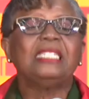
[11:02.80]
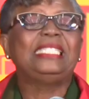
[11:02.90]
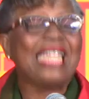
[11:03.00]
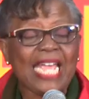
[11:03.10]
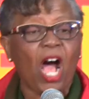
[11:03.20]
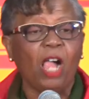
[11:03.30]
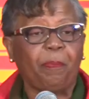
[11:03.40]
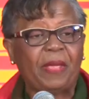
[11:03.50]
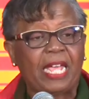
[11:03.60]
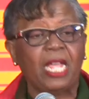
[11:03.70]

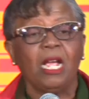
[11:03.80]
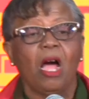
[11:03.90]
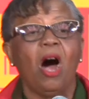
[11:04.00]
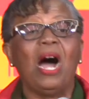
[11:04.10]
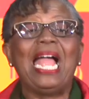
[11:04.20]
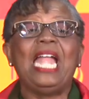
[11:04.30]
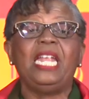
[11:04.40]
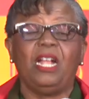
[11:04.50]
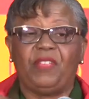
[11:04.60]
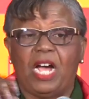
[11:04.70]
DLP, or
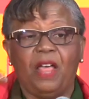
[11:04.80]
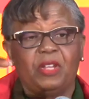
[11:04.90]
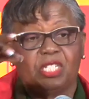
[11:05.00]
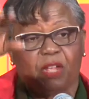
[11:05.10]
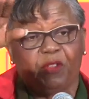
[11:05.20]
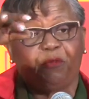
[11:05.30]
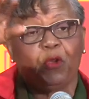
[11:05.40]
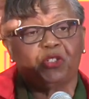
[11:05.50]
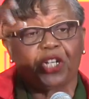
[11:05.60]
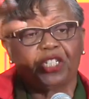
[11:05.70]
any of the others of the
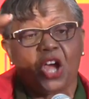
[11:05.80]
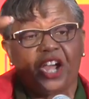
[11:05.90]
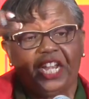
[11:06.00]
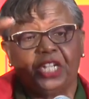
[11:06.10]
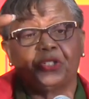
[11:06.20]
future, talking like